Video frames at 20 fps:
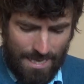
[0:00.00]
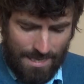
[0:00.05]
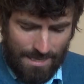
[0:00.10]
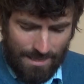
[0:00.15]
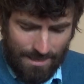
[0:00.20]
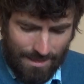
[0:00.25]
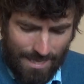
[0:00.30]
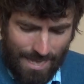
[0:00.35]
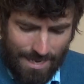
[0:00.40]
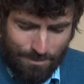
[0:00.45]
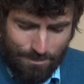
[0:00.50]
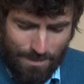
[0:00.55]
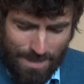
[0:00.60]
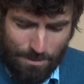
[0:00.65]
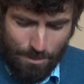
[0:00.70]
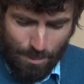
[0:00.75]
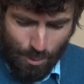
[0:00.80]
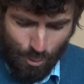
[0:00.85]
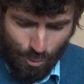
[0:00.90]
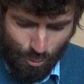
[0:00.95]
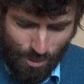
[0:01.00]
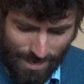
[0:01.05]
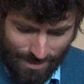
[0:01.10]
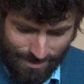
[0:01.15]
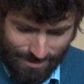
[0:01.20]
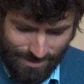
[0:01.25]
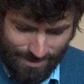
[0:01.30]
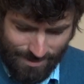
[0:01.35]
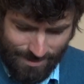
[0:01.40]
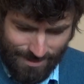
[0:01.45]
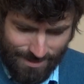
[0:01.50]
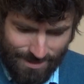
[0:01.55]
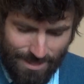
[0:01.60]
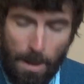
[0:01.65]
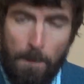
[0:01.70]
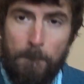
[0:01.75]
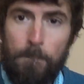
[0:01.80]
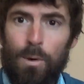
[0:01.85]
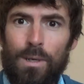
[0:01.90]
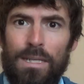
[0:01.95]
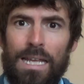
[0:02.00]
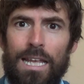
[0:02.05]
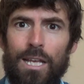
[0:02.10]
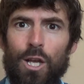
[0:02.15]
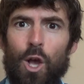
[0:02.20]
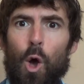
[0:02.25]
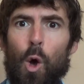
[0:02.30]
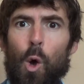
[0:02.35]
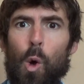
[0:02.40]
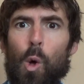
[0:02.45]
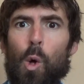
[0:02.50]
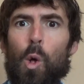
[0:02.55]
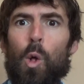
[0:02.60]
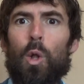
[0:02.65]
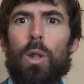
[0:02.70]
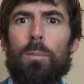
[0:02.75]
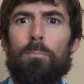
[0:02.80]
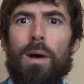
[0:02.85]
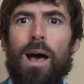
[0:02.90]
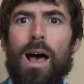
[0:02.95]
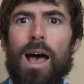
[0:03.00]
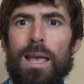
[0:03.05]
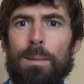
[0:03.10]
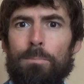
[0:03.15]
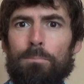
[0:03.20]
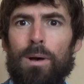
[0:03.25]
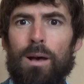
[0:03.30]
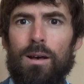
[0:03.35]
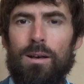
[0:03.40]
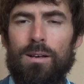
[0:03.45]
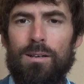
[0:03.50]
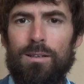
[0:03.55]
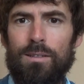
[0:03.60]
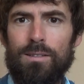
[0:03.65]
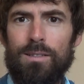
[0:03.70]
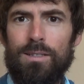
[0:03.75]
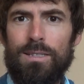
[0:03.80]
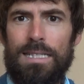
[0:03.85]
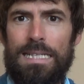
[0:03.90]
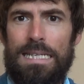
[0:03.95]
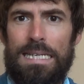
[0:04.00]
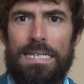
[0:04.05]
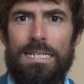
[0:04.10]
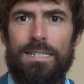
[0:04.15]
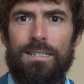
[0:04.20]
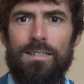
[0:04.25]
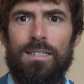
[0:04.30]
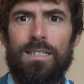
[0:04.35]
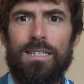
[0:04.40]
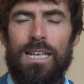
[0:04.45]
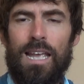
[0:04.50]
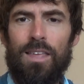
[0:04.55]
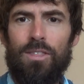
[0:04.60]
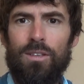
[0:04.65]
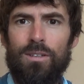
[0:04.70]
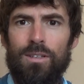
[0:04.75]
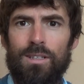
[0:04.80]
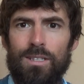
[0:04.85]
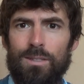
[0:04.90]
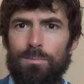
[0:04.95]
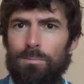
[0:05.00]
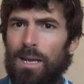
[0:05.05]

Let me practice bringing all my parts into togetherness.